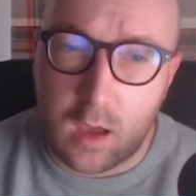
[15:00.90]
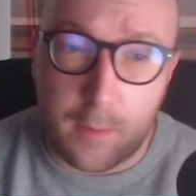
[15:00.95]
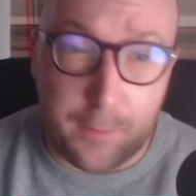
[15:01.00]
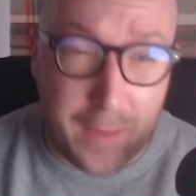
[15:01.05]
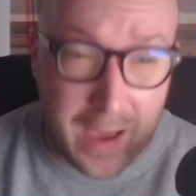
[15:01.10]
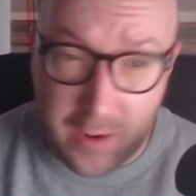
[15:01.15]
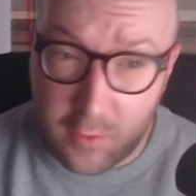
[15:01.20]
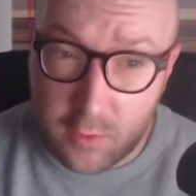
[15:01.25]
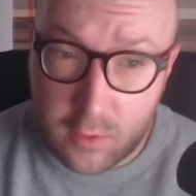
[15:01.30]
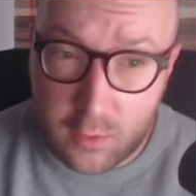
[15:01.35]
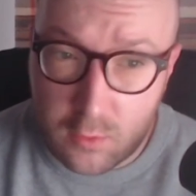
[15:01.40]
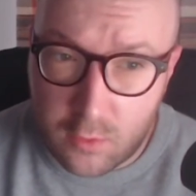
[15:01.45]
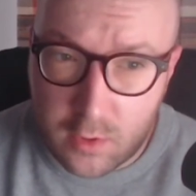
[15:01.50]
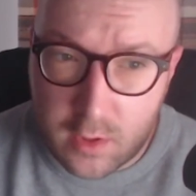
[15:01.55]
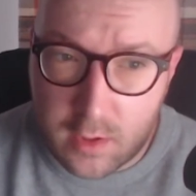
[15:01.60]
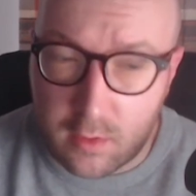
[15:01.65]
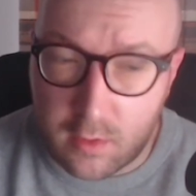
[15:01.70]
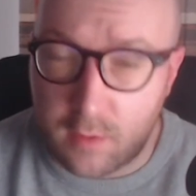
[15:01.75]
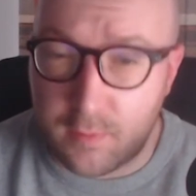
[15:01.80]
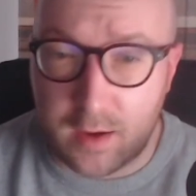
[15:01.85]

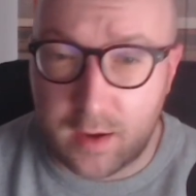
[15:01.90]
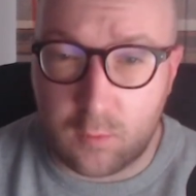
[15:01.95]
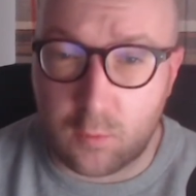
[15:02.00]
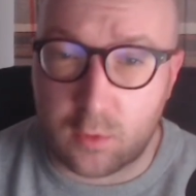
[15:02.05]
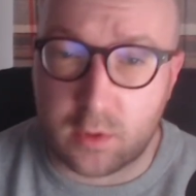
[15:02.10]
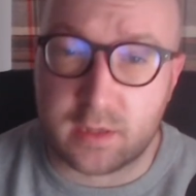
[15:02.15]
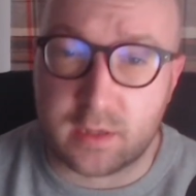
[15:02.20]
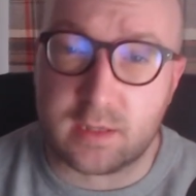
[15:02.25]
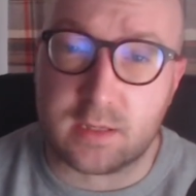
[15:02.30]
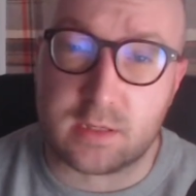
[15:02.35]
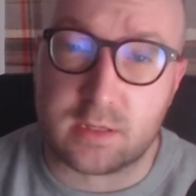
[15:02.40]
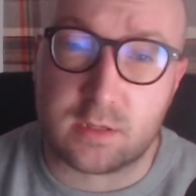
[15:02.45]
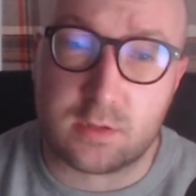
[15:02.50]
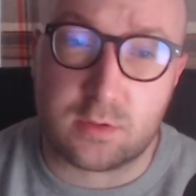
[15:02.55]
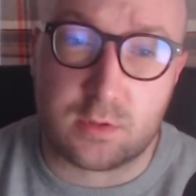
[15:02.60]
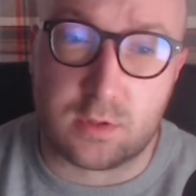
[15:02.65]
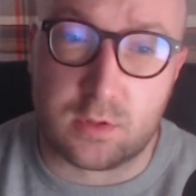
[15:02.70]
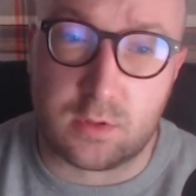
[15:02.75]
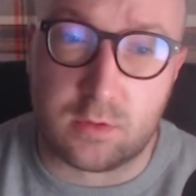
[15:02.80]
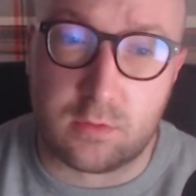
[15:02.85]
paranoia about what it is
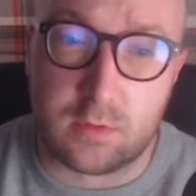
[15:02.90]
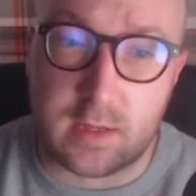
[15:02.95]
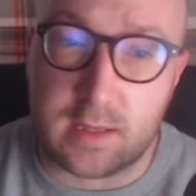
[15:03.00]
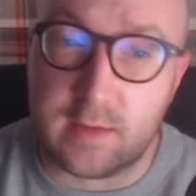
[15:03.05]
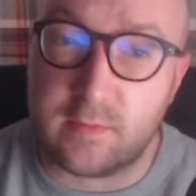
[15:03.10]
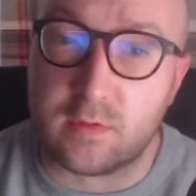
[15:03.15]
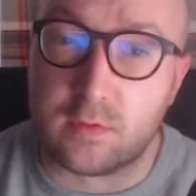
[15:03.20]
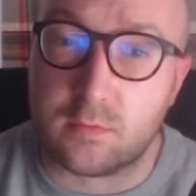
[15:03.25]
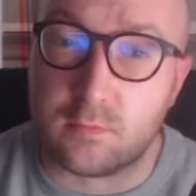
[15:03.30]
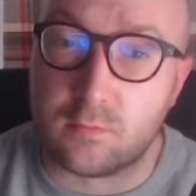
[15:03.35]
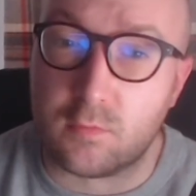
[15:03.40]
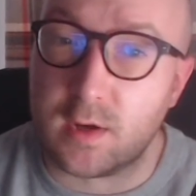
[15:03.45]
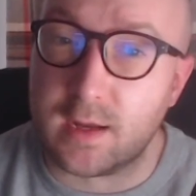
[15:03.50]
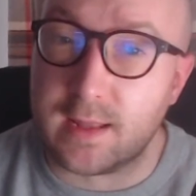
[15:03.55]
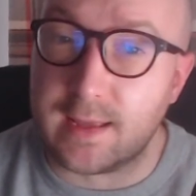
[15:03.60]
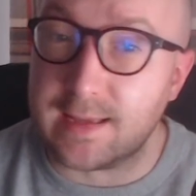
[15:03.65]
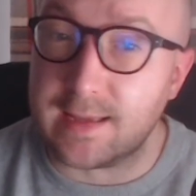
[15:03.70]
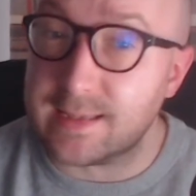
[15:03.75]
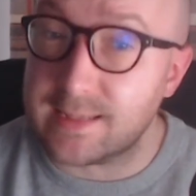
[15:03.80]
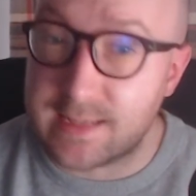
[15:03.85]
to even
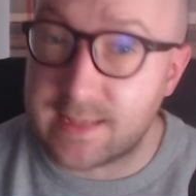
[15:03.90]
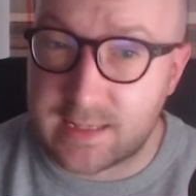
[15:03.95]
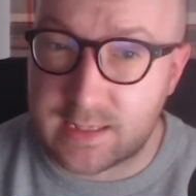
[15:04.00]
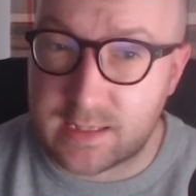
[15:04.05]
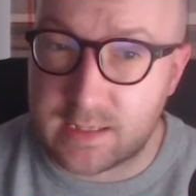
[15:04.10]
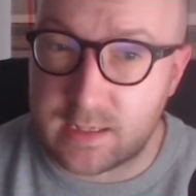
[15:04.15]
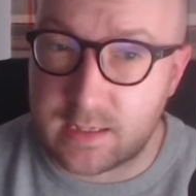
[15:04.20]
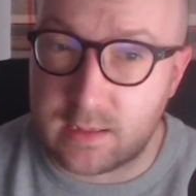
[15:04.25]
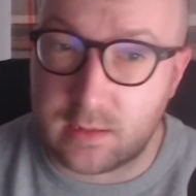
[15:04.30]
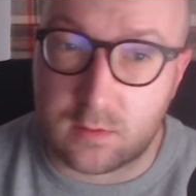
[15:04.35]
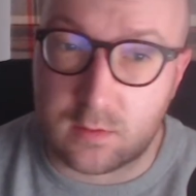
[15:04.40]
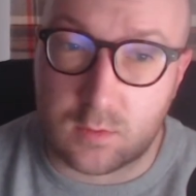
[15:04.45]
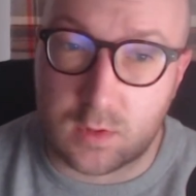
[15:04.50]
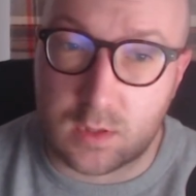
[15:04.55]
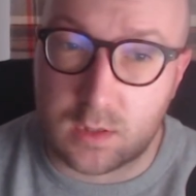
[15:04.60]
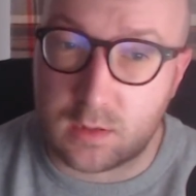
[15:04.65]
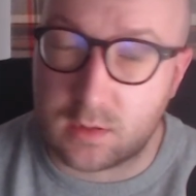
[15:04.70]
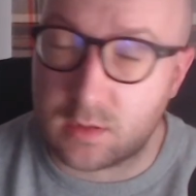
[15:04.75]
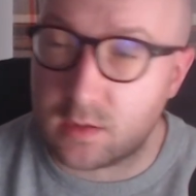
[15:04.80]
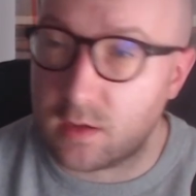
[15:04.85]
really exist in the
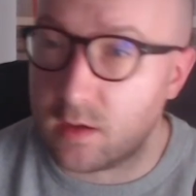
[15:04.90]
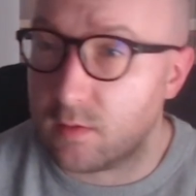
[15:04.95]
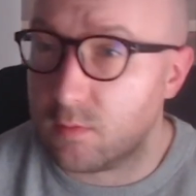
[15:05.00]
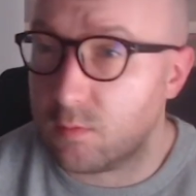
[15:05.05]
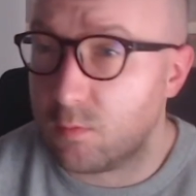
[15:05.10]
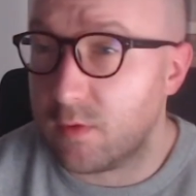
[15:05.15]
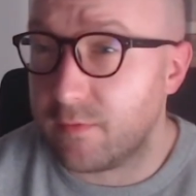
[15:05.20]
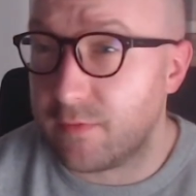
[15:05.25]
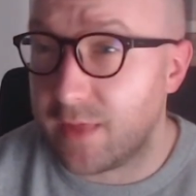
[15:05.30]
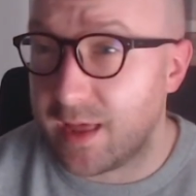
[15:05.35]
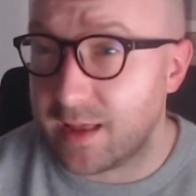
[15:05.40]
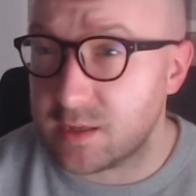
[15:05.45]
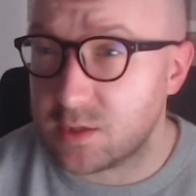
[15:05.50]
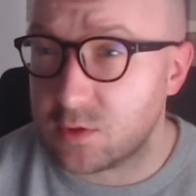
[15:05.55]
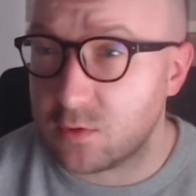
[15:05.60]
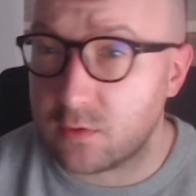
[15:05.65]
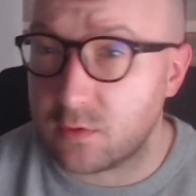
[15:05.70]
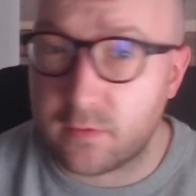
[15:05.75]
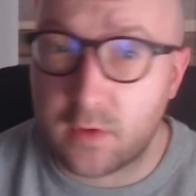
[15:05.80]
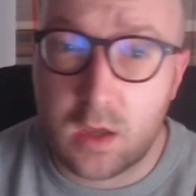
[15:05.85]
world, with that
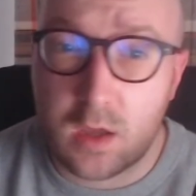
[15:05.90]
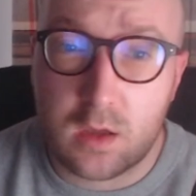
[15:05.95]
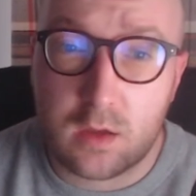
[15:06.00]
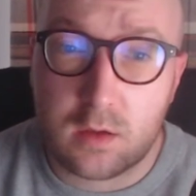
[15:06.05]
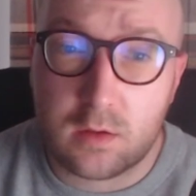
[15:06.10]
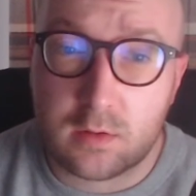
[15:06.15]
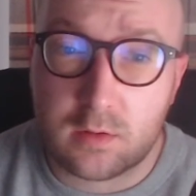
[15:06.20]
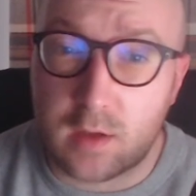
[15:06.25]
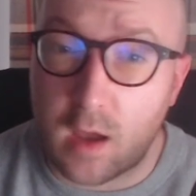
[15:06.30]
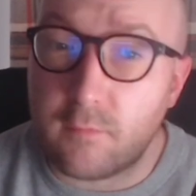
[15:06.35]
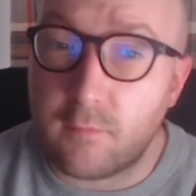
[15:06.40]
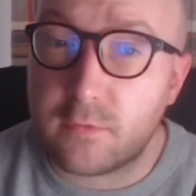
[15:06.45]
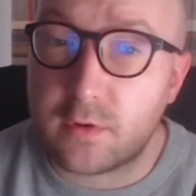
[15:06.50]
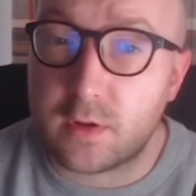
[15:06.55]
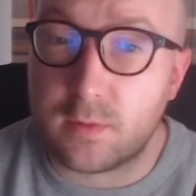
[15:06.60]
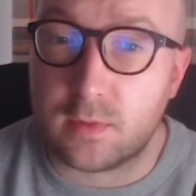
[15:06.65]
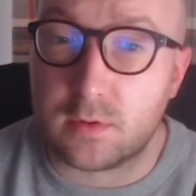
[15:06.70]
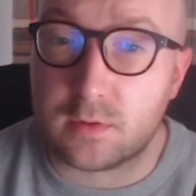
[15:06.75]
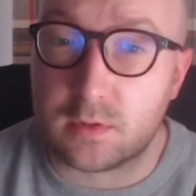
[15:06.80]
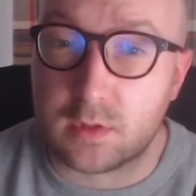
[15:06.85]
sort of
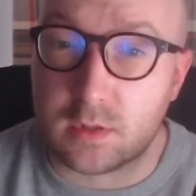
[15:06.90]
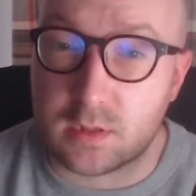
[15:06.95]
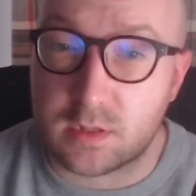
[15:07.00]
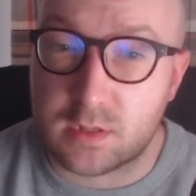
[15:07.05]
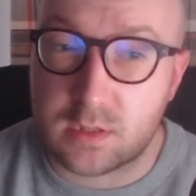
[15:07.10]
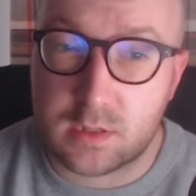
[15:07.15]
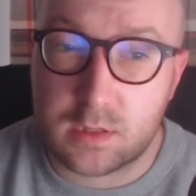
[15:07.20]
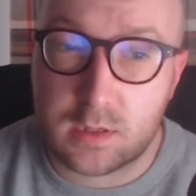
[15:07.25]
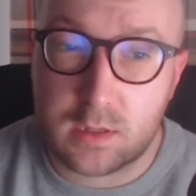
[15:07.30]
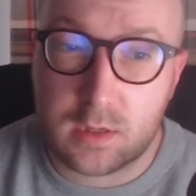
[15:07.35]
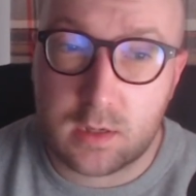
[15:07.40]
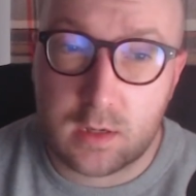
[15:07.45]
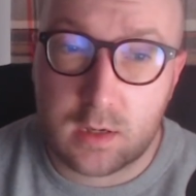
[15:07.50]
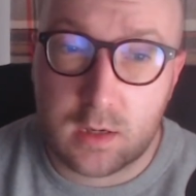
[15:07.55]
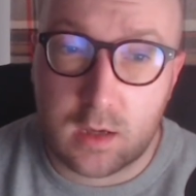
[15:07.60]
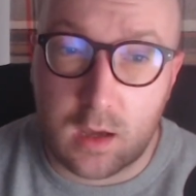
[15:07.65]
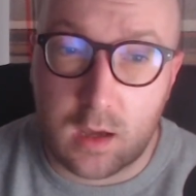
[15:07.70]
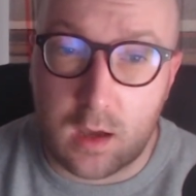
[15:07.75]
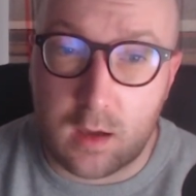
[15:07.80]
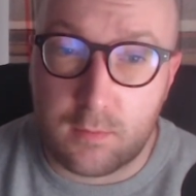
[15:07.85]
comfortableness.
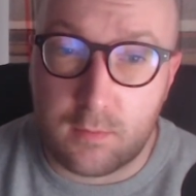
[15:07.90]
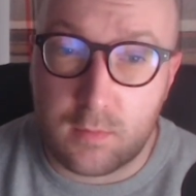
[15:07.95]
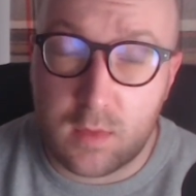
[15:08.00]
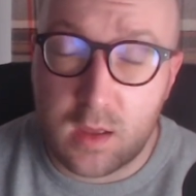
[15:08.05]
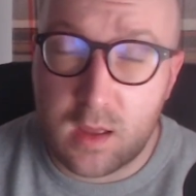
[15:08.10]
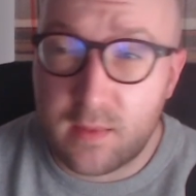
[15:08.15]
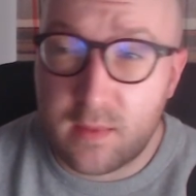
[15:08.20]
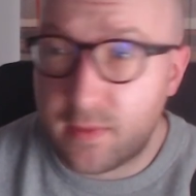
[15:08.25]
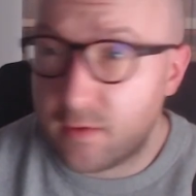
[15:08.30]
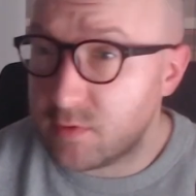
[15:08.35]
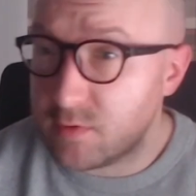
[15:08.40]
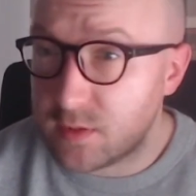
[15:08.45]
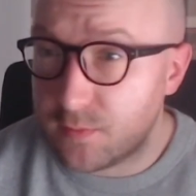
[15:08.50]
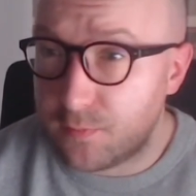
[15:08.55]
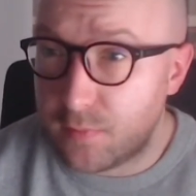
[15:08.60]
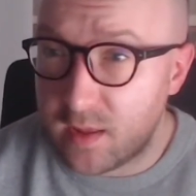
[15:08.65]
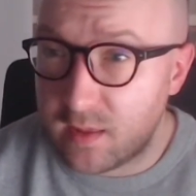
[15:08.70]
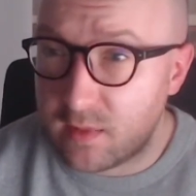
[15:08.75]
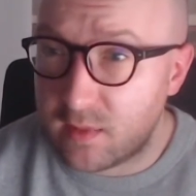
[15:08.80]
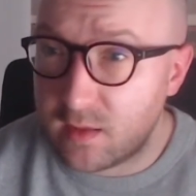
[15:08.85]
There is a
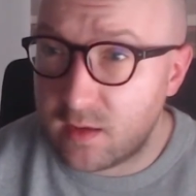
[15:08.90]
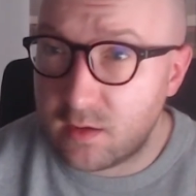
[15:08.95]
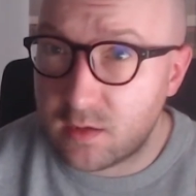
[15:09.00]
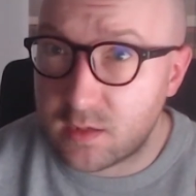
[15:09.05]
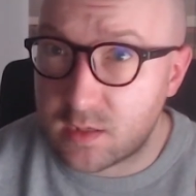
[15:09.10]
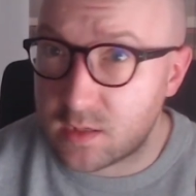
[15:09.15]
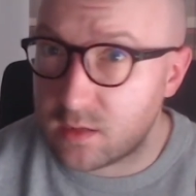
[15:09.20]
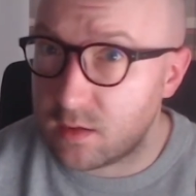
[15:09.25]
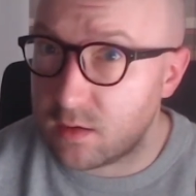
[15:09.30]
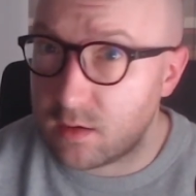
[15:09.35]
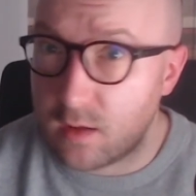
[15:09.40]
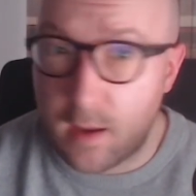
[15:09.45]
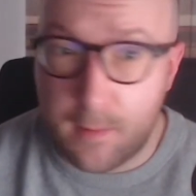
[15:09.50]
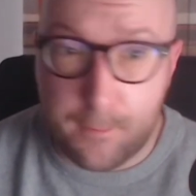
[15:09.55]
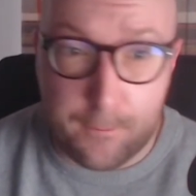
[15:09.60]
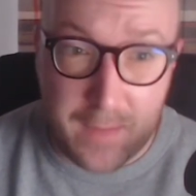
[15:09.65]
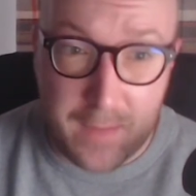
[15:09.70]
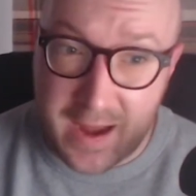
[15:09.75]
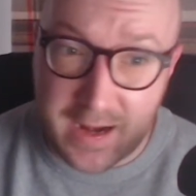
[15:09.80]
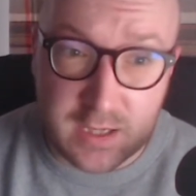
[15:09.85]
pithiness that
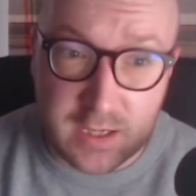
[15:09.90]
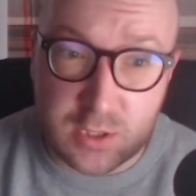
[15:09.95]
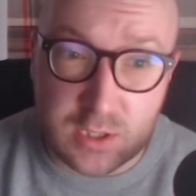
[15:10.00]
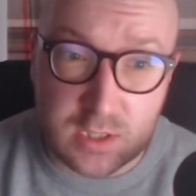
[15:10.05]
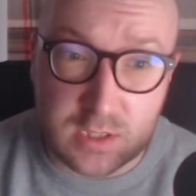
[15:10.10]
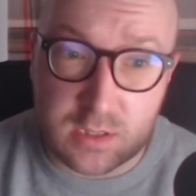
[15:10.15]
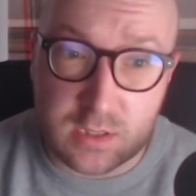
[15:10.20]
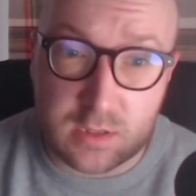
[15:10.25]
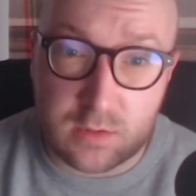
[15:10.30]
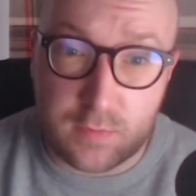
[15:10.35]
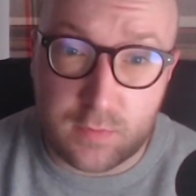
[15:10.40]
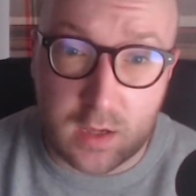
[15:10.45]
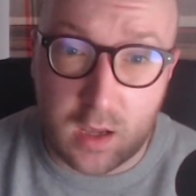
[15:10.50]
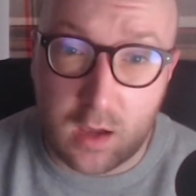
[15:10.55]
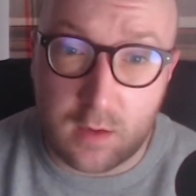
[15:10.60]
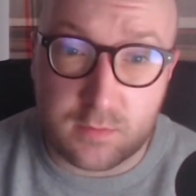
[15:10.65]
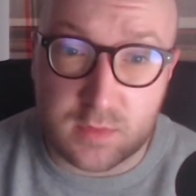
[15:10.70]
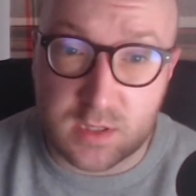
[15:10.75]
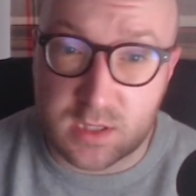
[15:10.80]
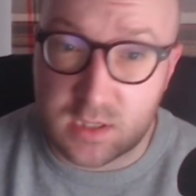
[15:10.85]
manages to
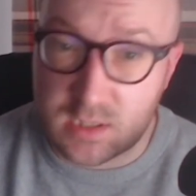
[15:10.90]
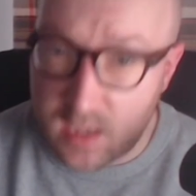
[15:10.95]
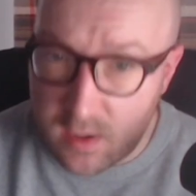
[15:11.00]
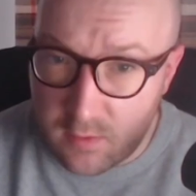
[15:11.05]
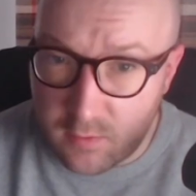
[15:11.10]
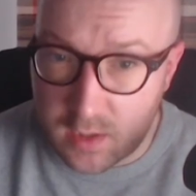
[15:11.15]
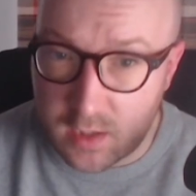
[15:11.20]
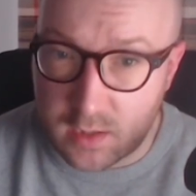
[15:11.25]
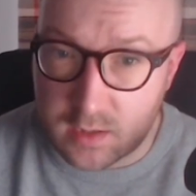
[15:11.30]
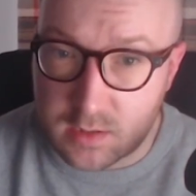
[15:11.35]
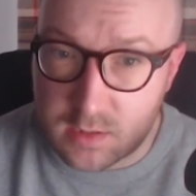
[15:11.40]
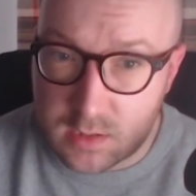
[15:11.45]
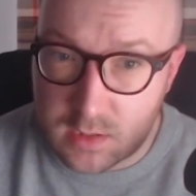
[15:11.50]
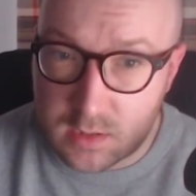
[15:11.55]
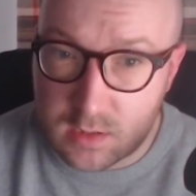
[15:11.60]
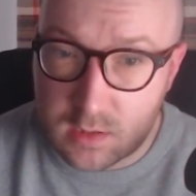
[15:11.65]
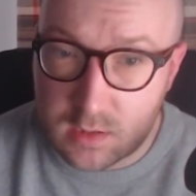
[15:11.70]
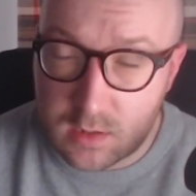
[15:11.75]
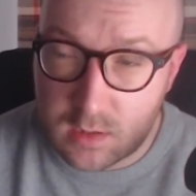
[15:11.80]
become serious.